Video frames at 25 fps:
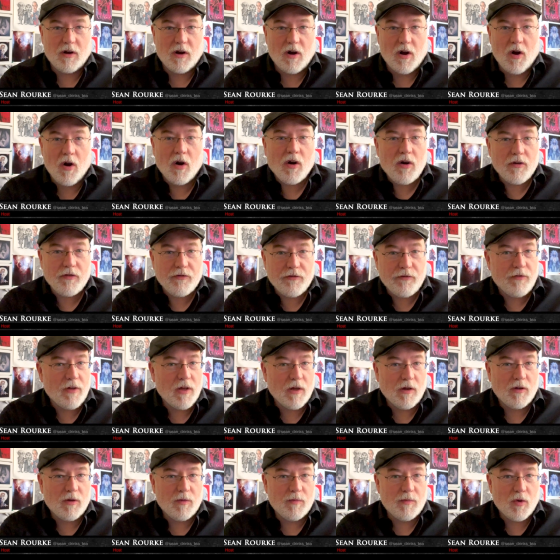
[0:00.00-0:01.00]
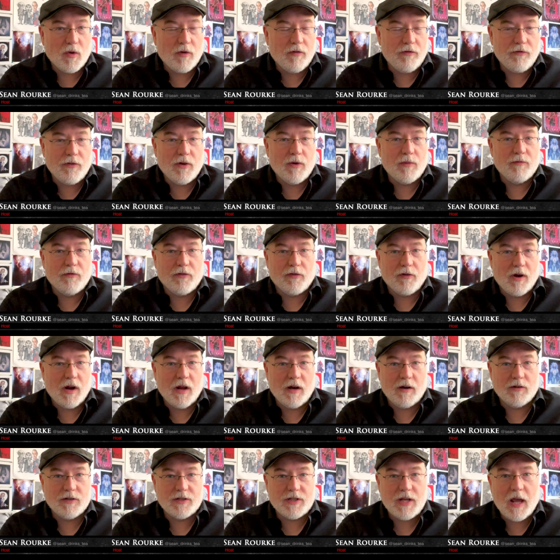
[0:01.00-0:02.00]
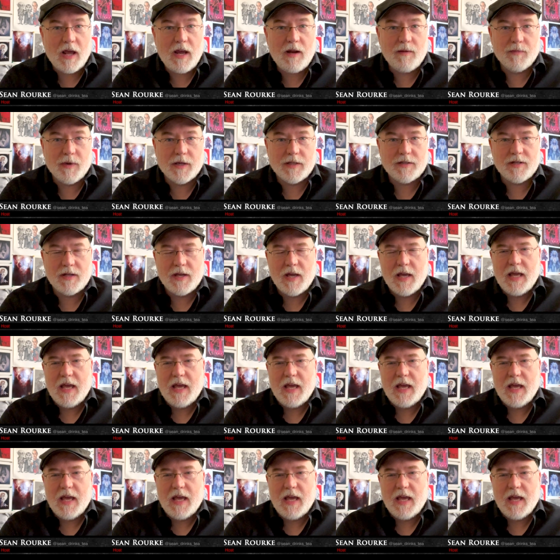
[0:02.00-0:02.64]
art film or film for entertainment,